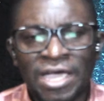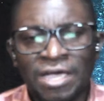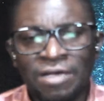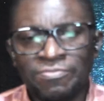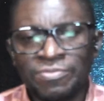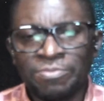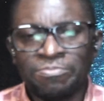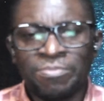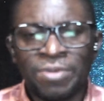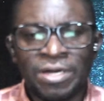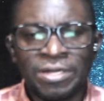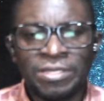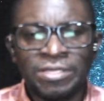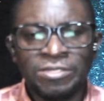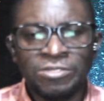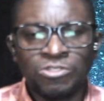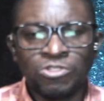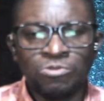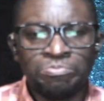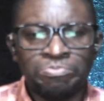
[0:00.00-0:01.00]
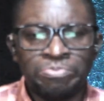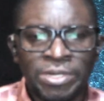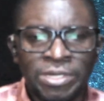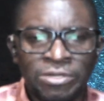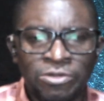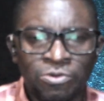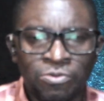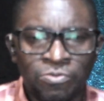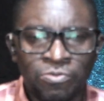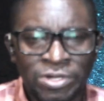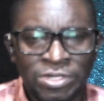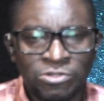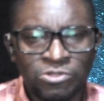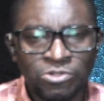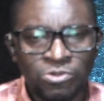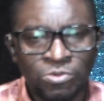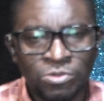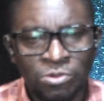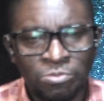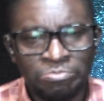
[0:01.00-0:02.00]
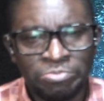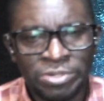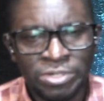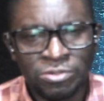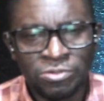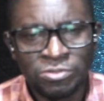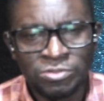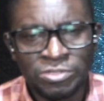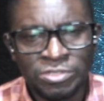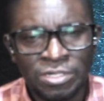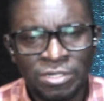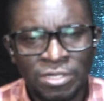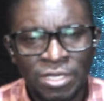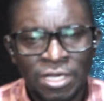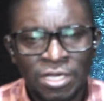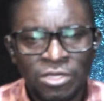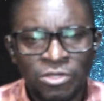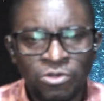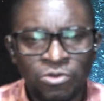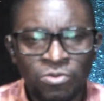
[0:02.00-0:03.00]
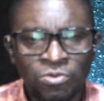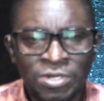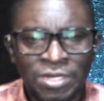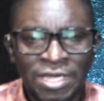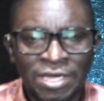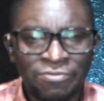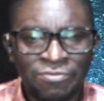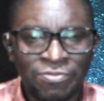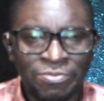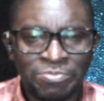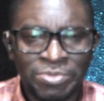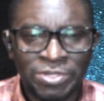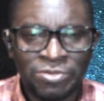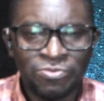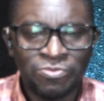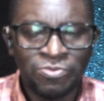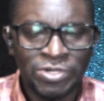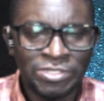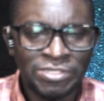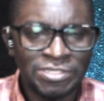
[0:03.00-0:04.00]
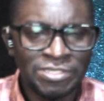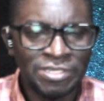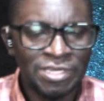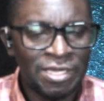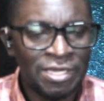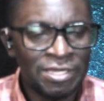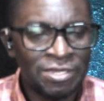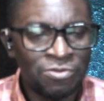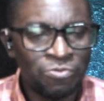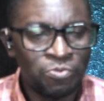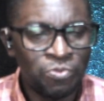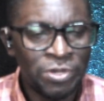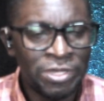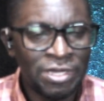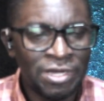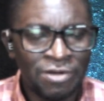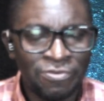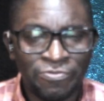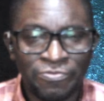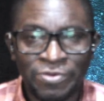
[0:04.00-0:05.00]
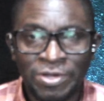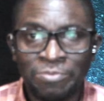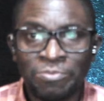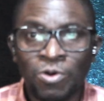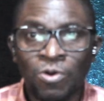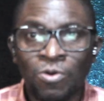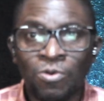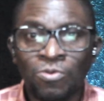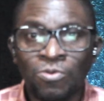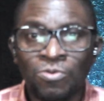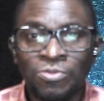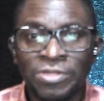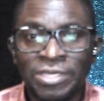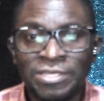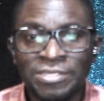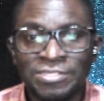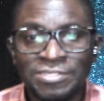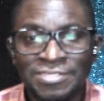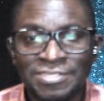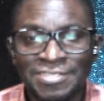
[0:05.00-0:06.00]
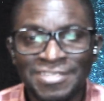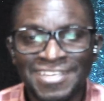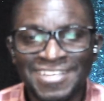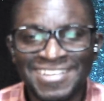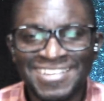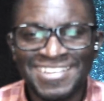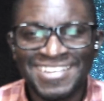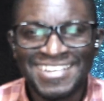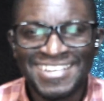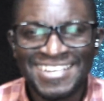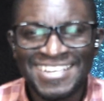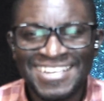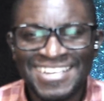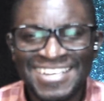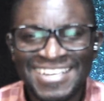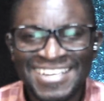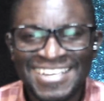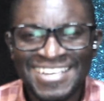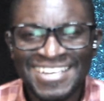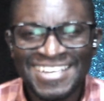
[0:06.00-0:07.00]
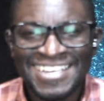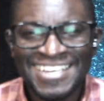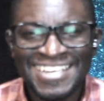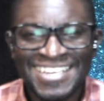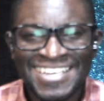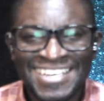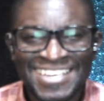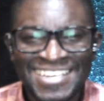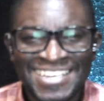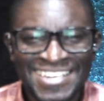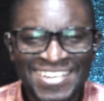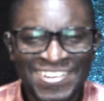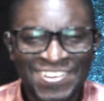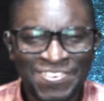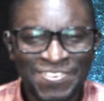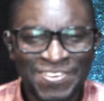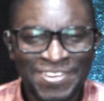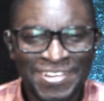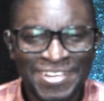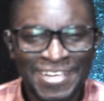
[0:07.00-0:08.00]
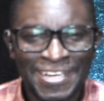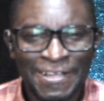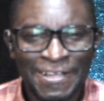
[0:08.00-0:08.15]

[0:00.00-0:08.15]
have the money to pay your rent or your bills. You never be rich. And we affirm all these. You know,